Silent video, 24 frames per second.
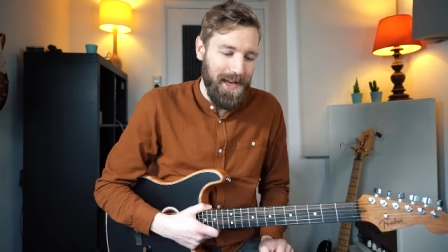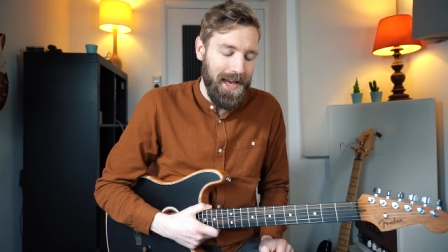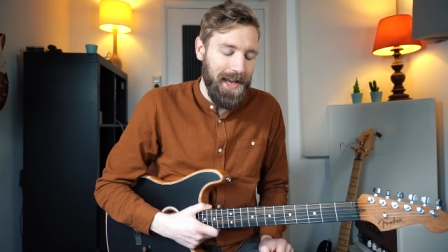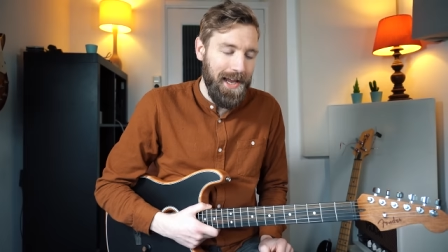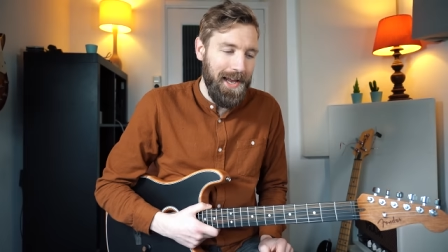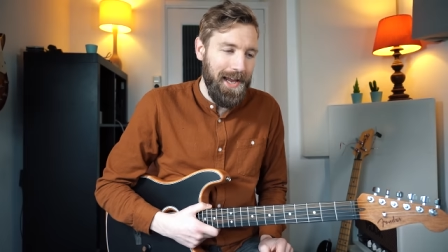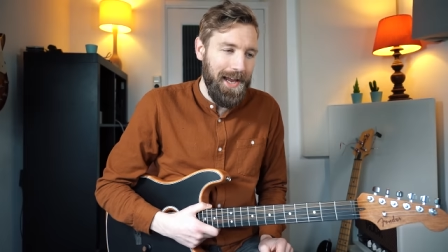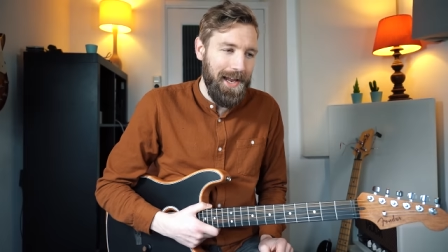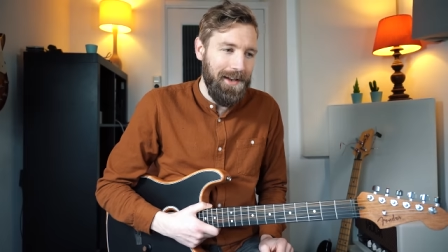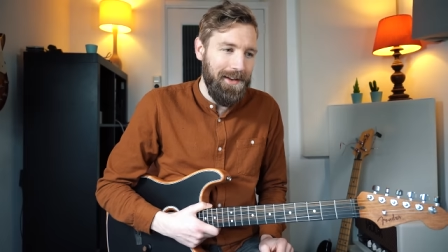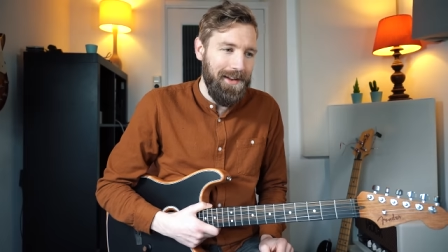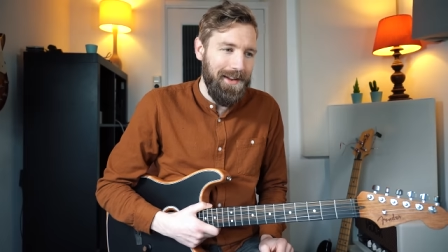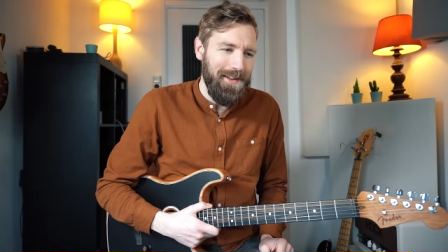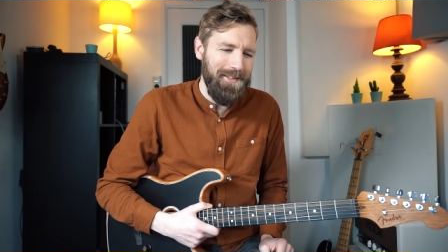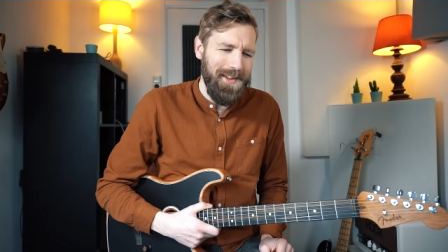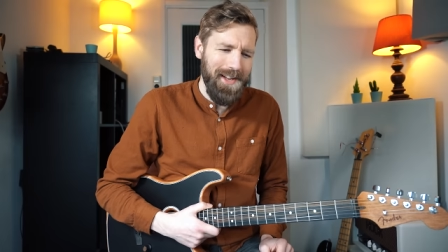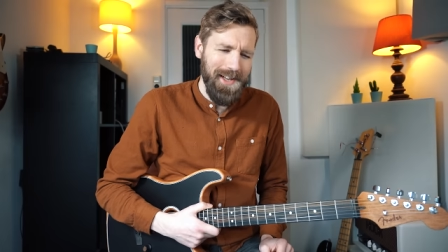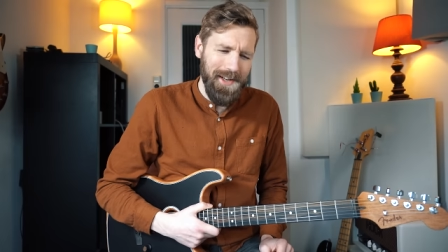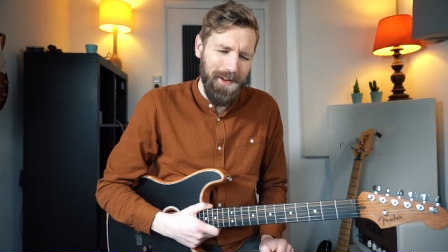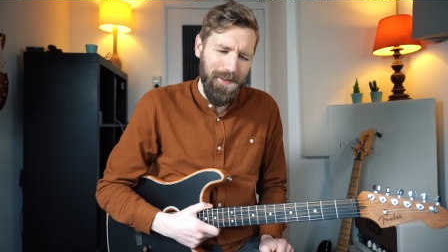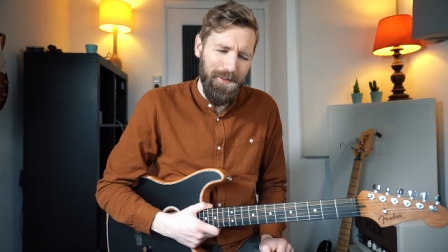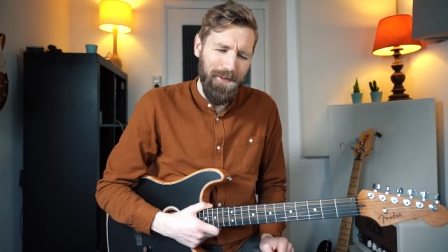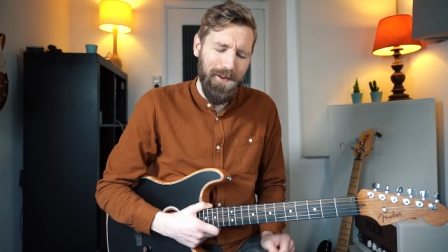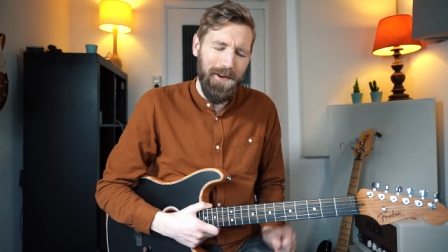And
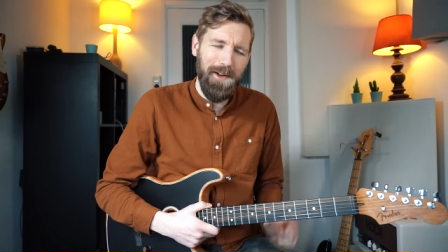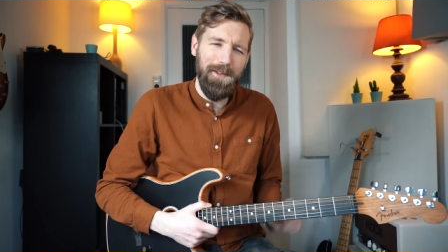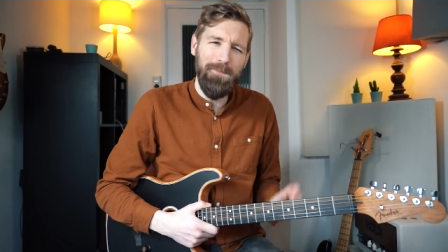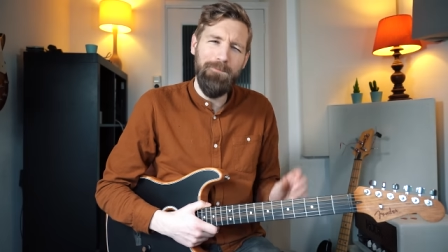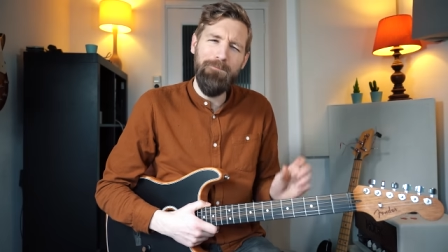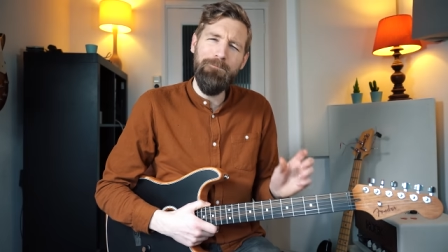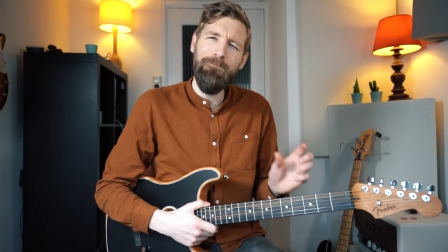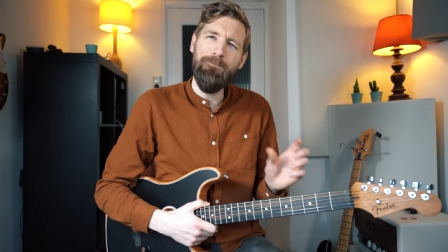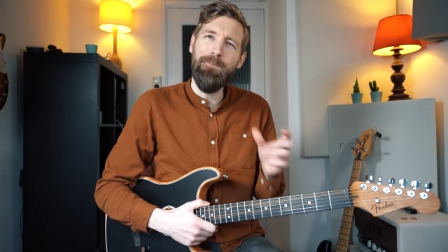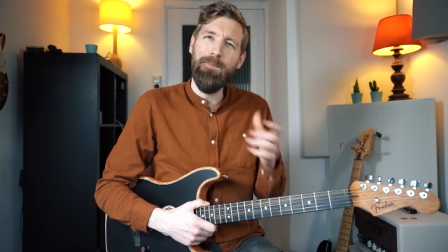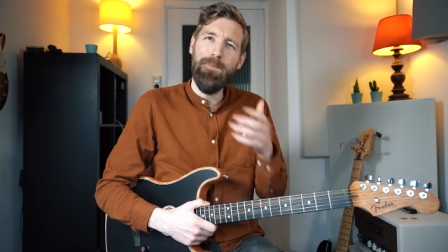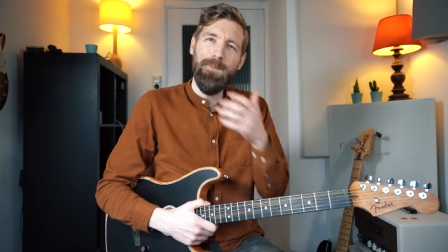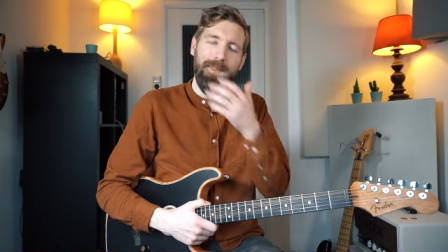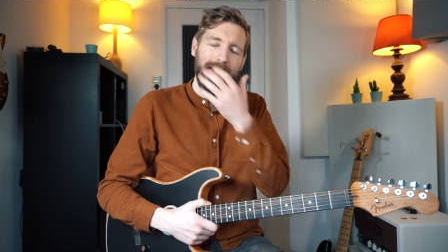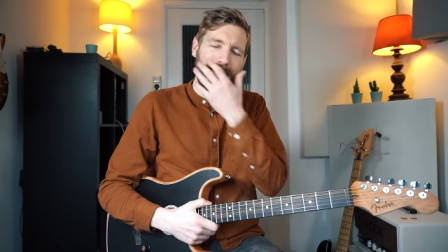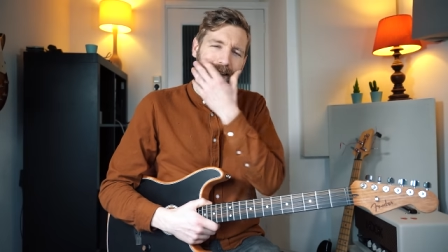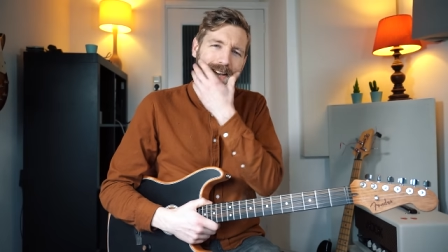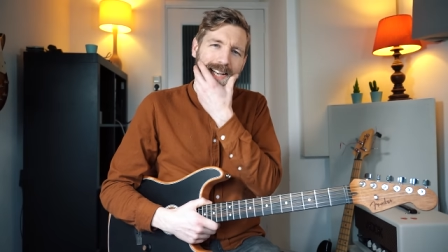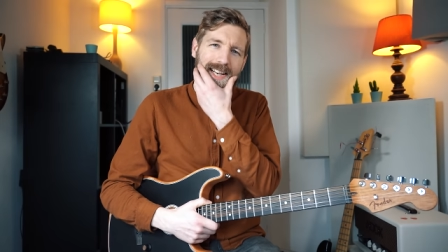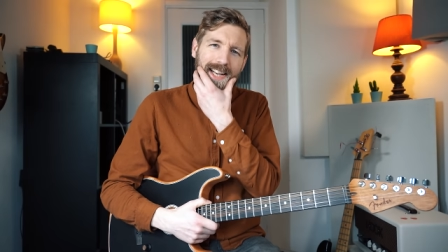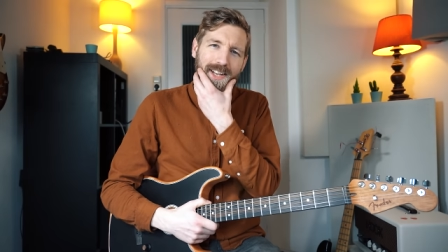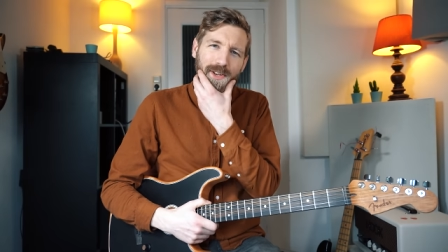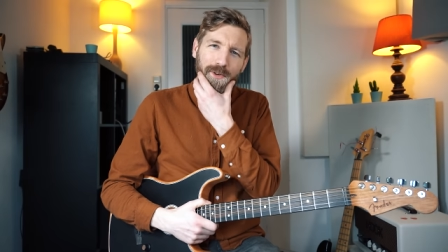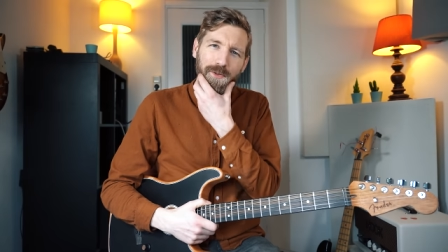then I thought, hmm,
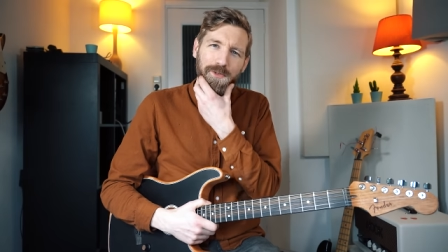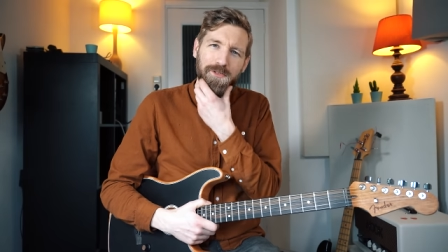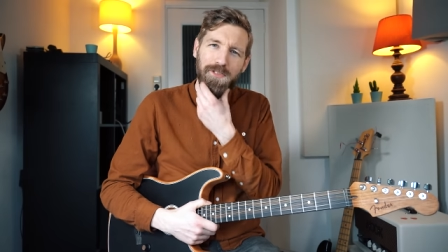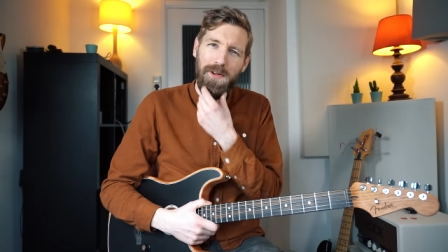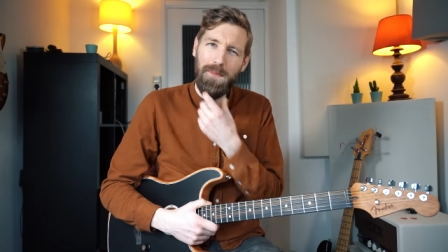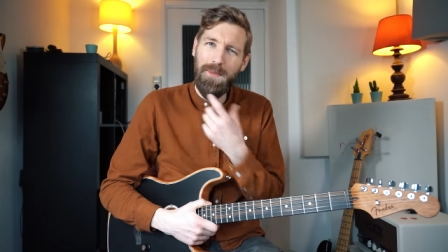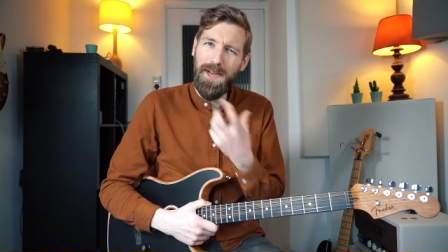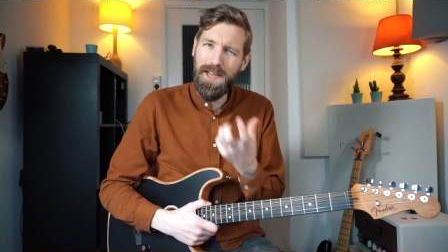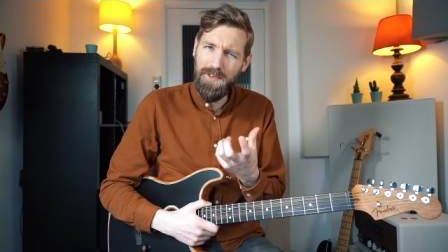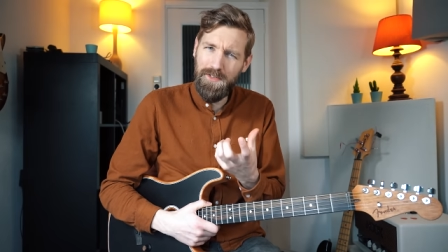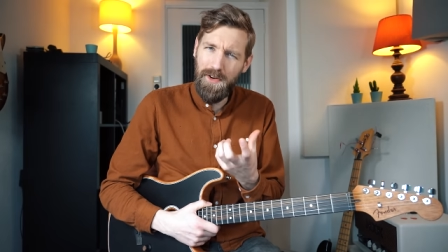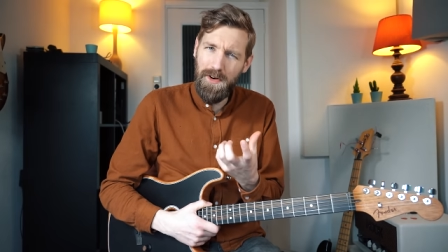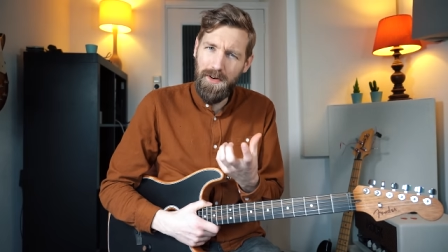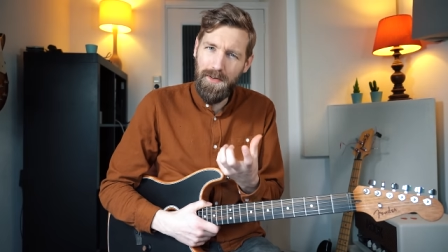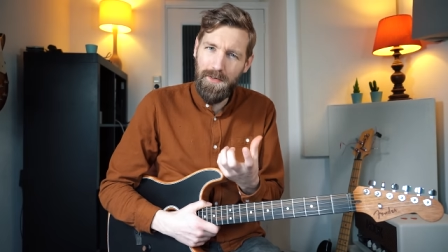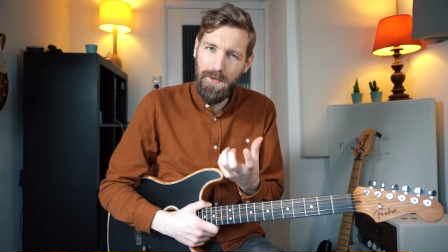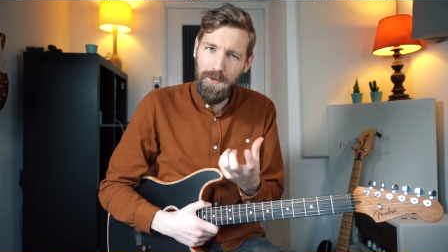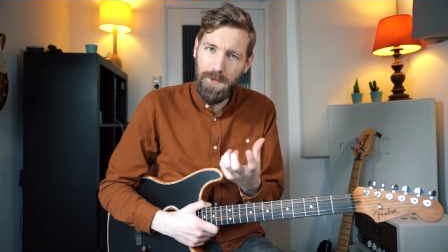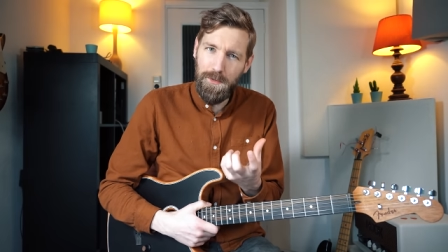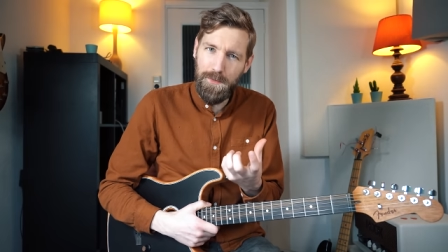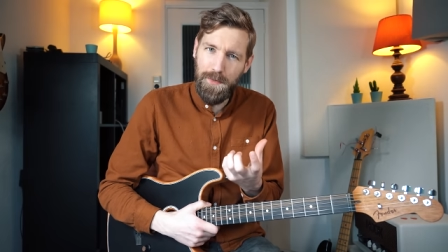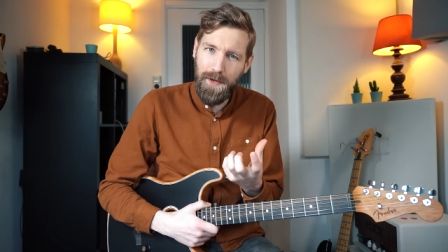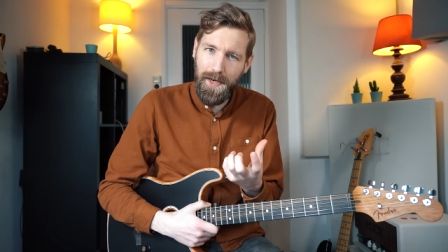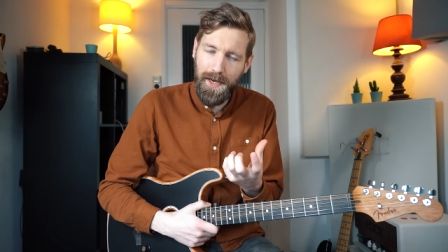can I do some guitar
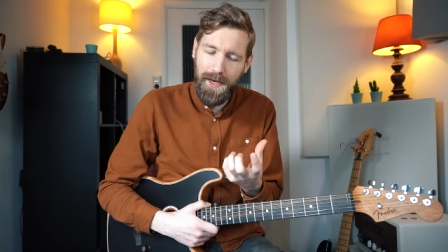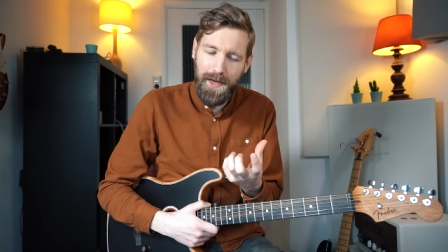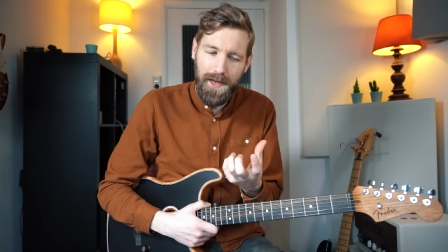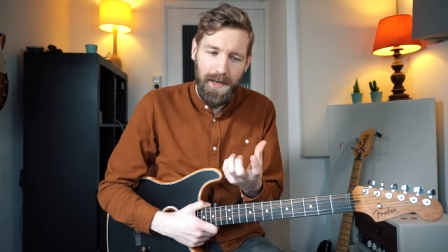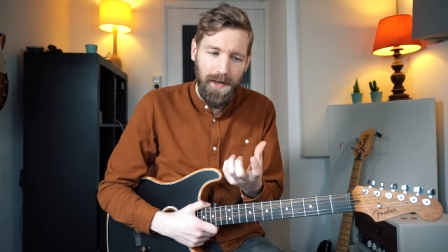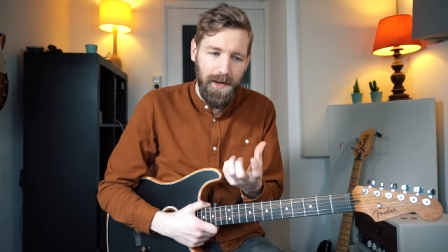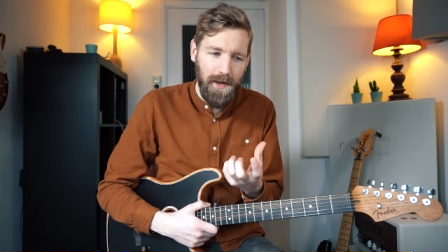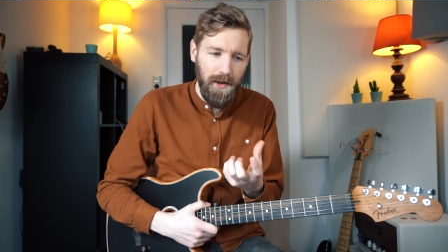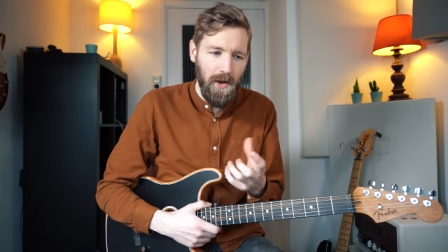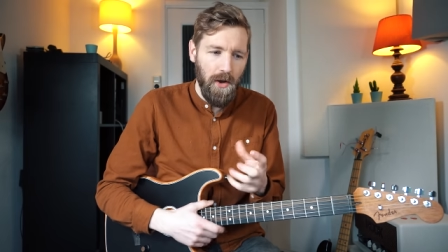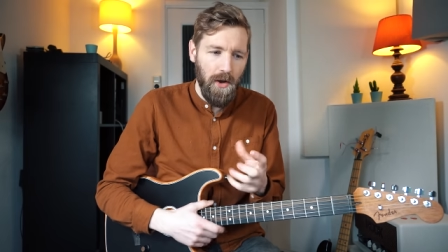looping